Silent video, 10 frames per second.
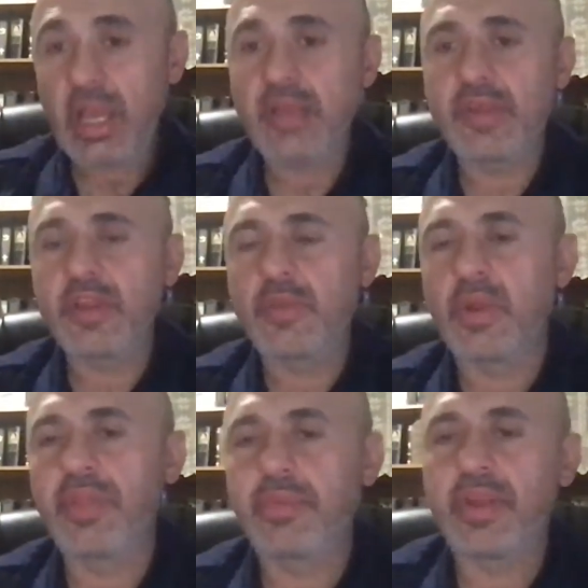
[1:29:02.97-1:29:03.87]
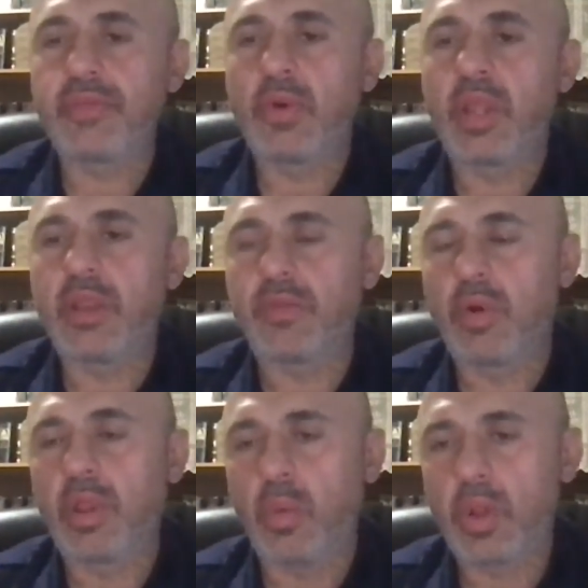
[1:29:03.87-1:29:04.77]
Exodus 23 20 to
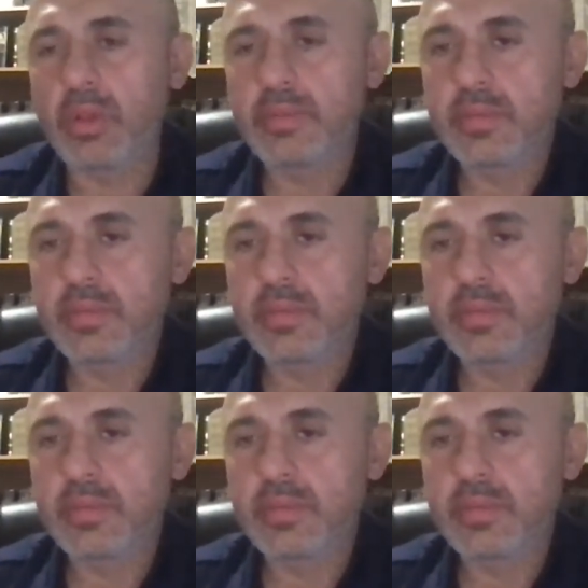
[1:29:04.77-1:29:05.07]
21.